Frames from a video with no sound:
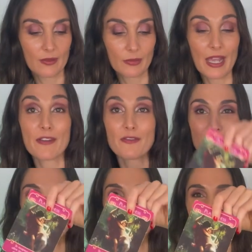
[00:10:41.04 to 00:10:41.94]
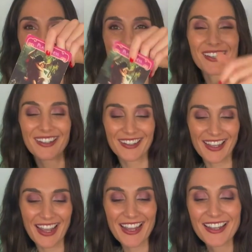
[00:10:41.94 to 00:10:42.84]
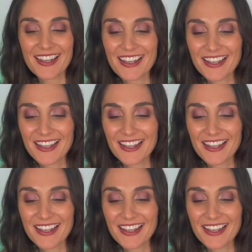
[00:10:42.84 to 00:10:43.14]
playfulness, okay?